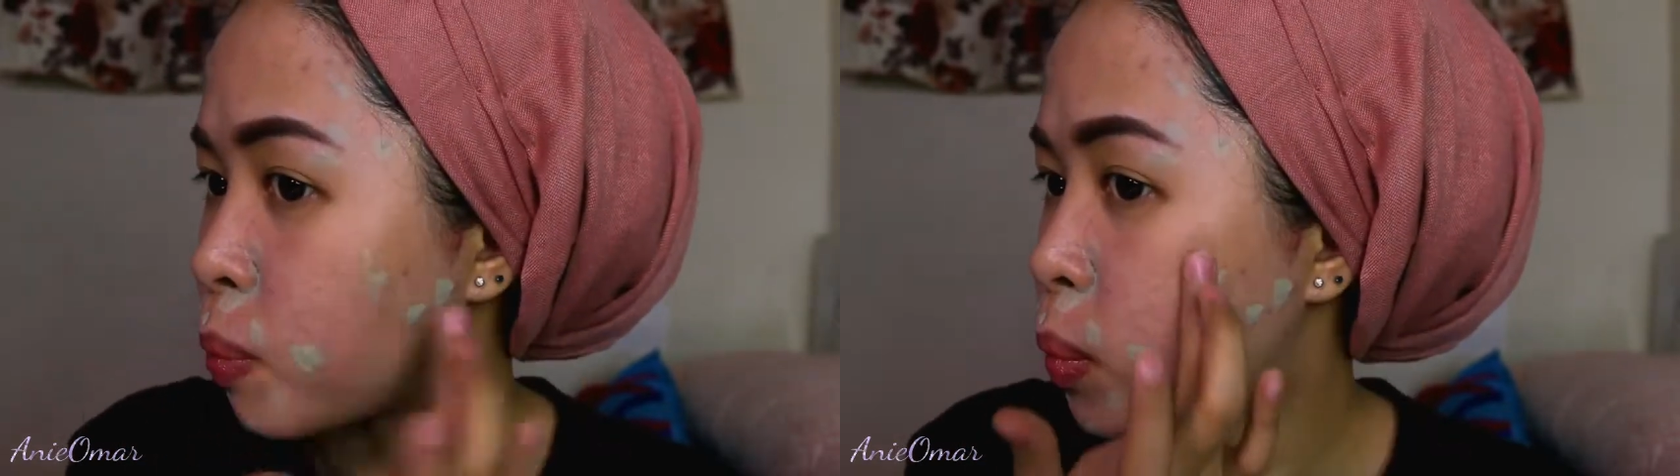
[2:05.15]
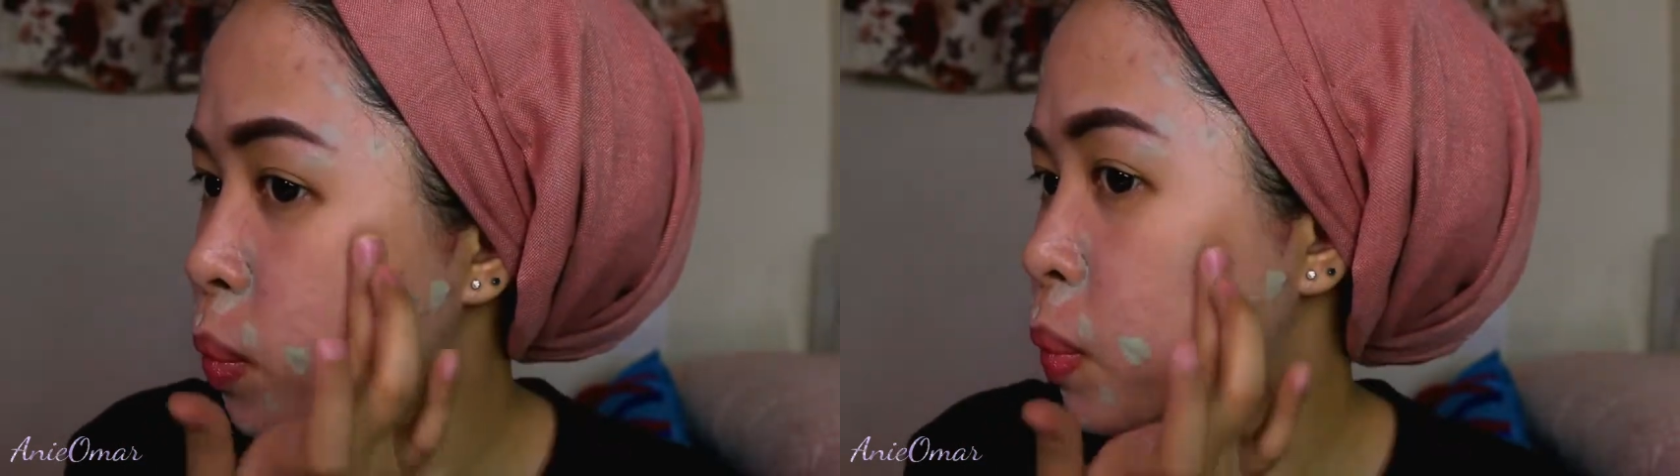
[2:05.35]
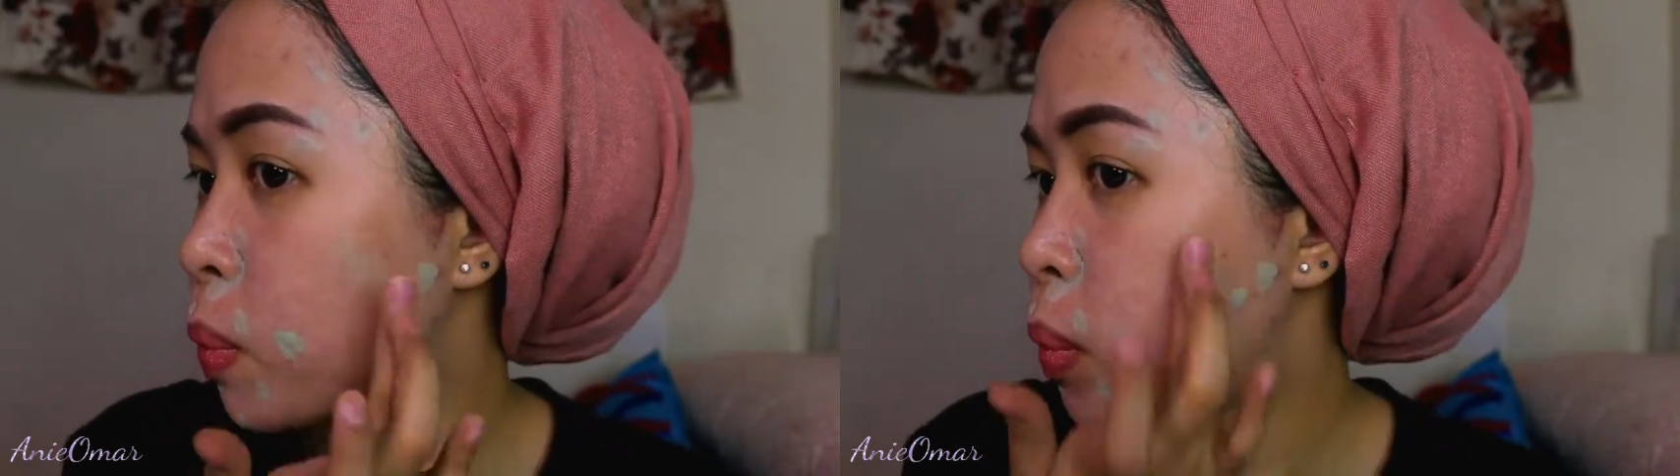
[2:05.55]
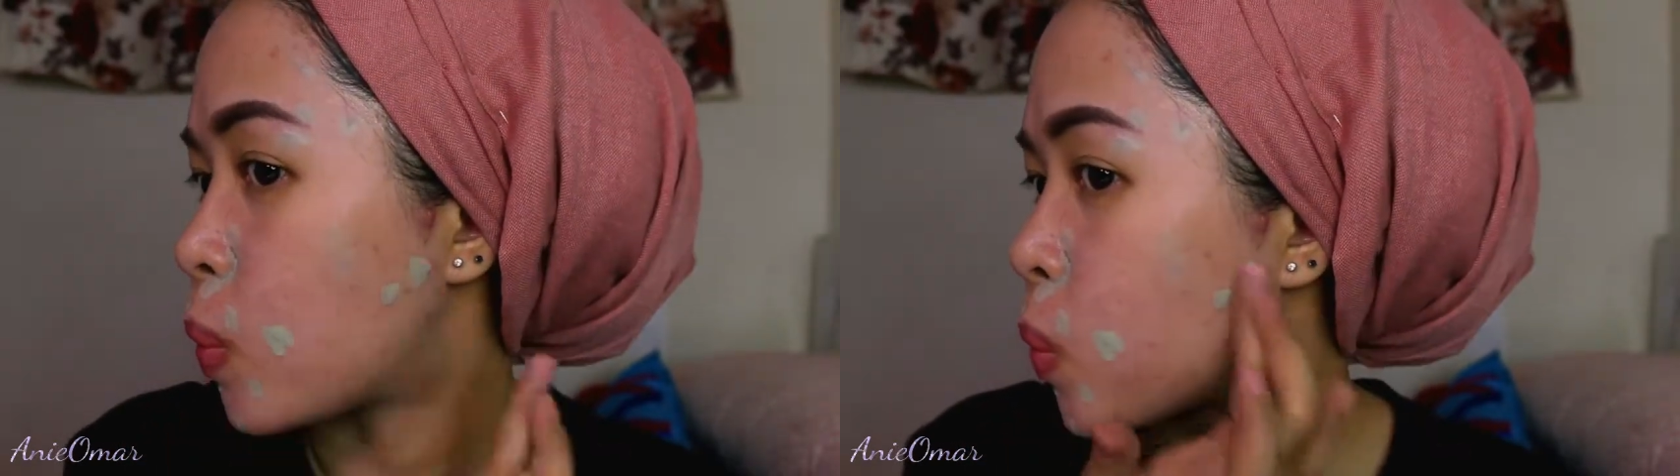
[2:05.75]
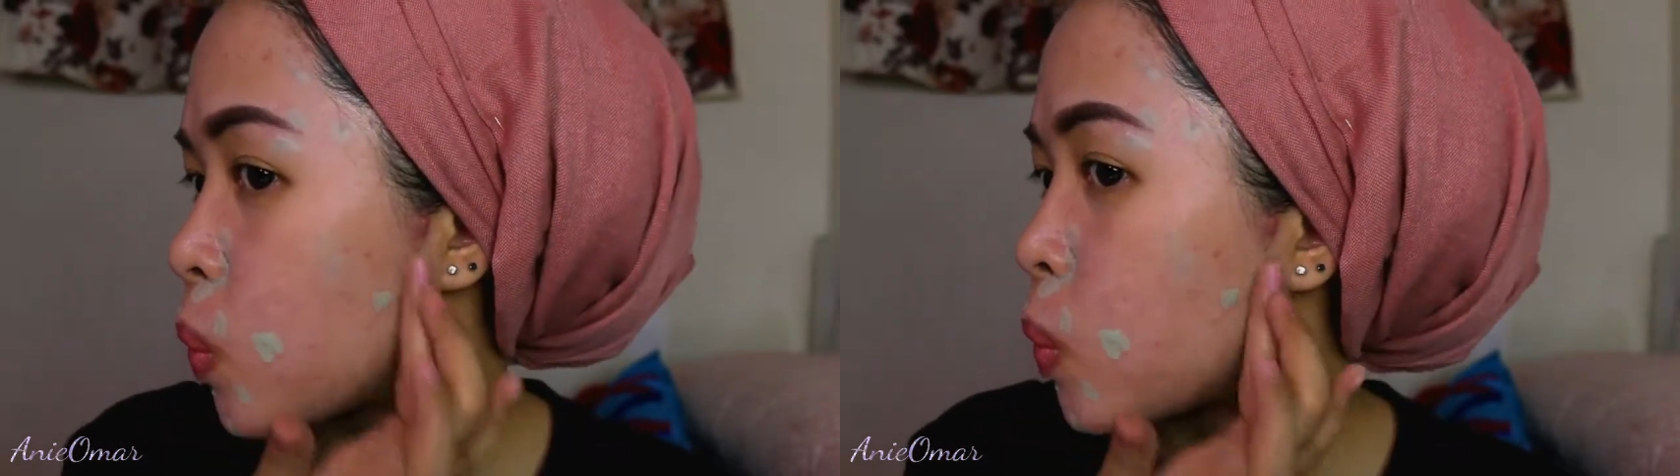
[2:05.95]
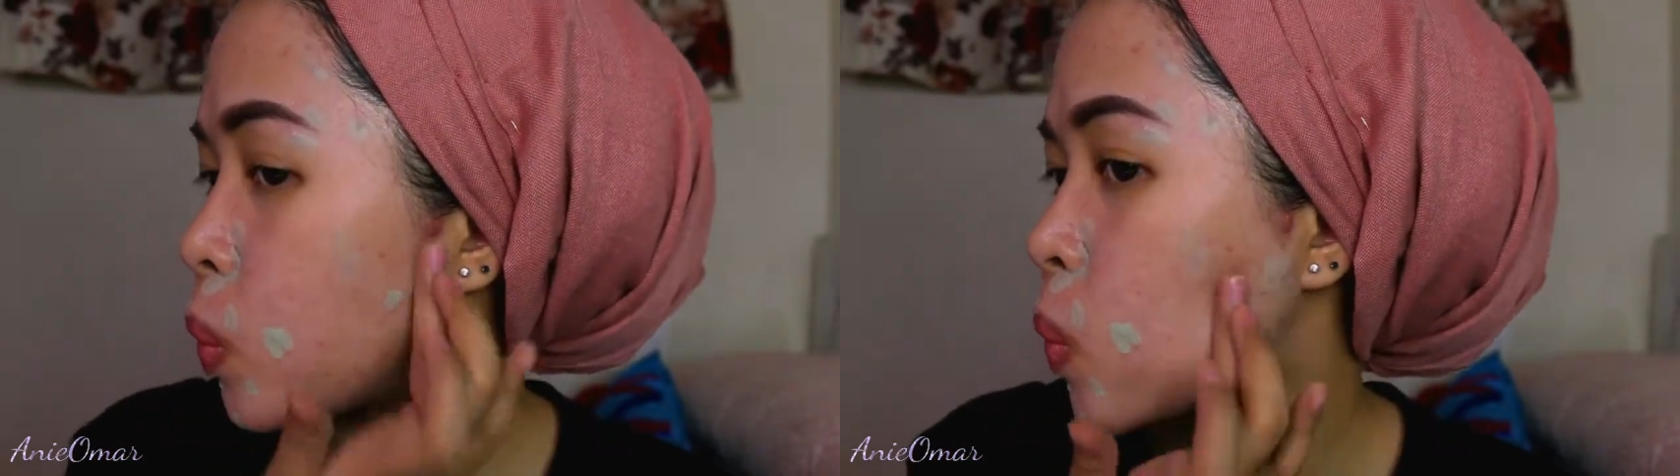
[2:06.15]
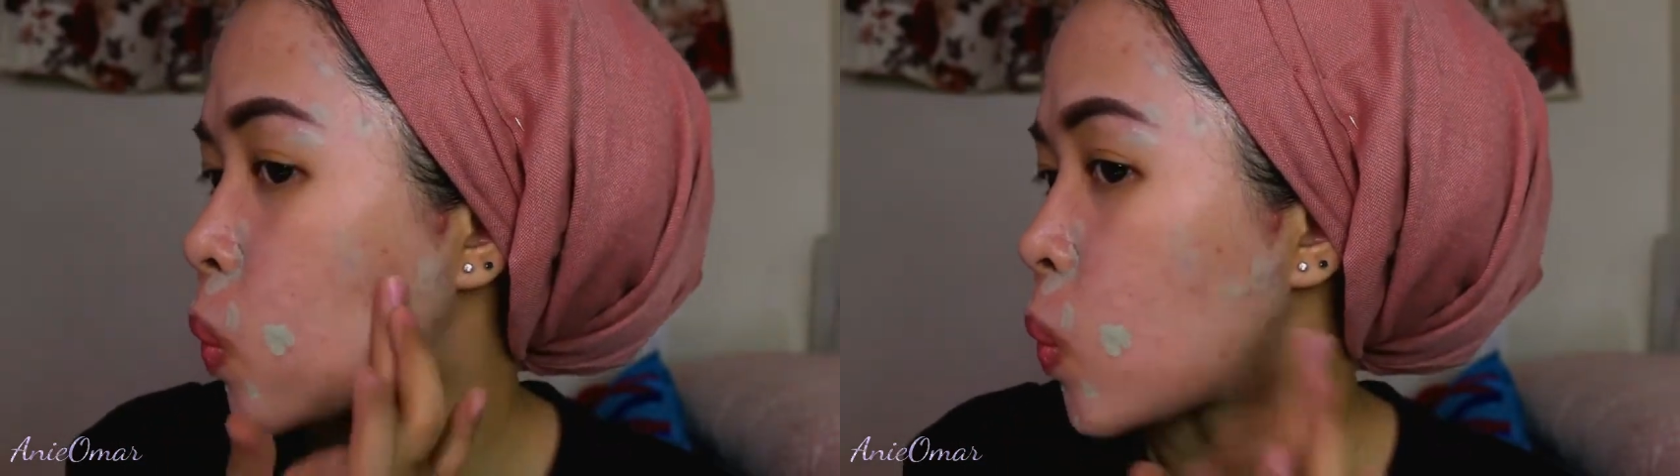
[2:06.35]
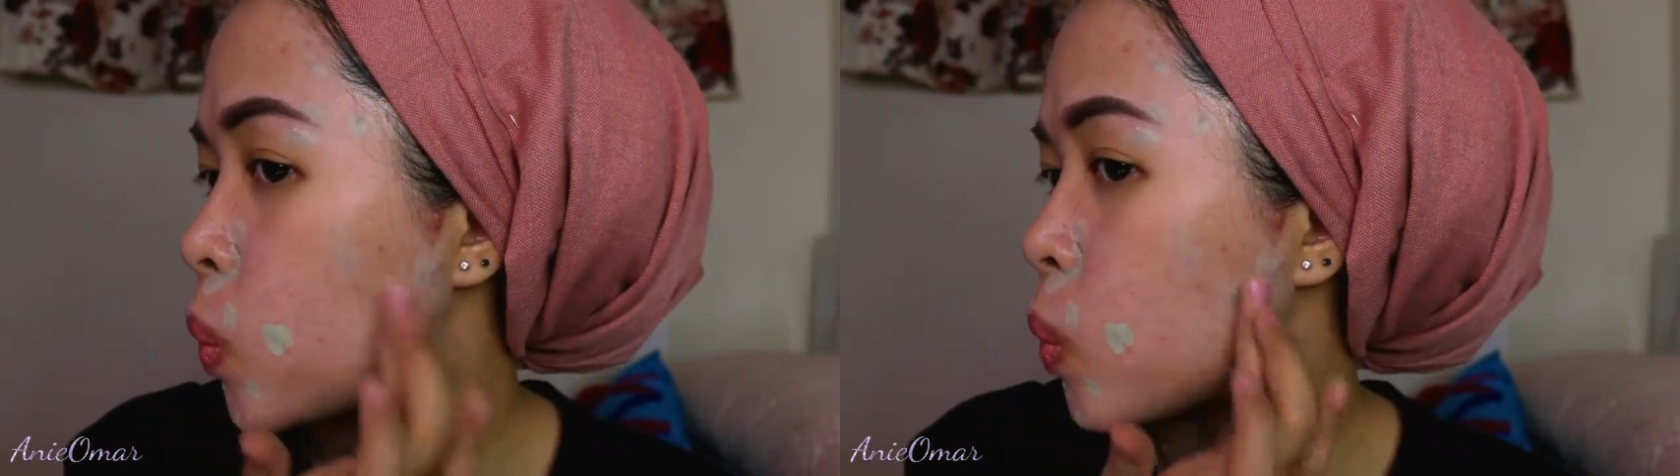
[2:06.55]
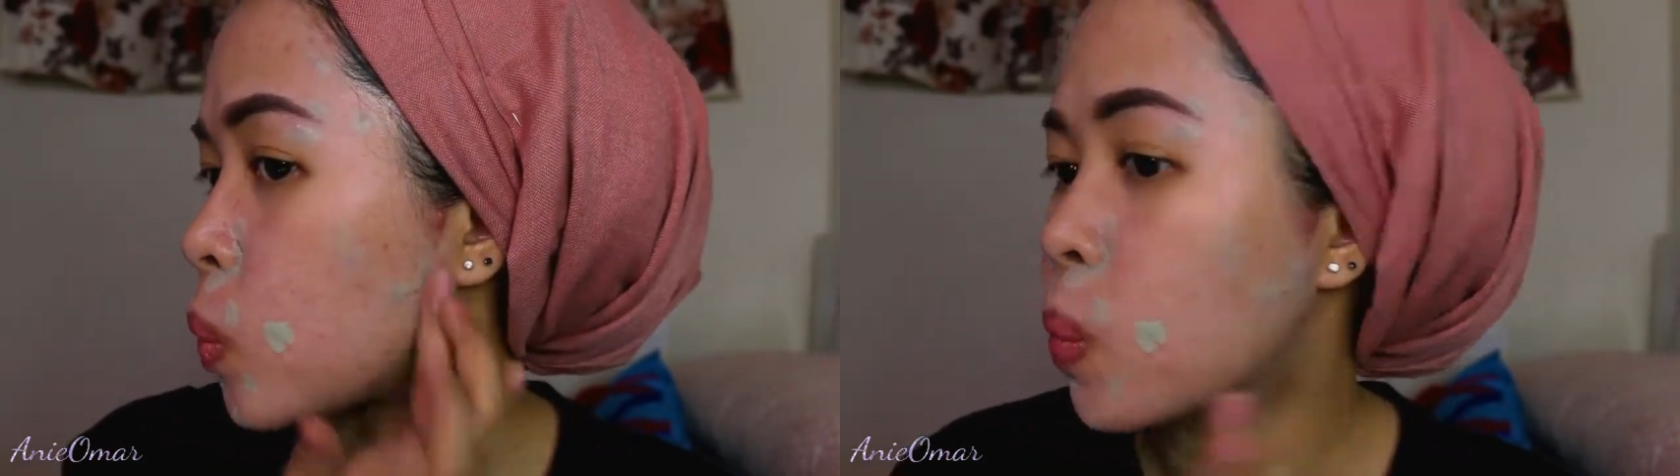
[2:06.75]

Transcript: the product will not be moved.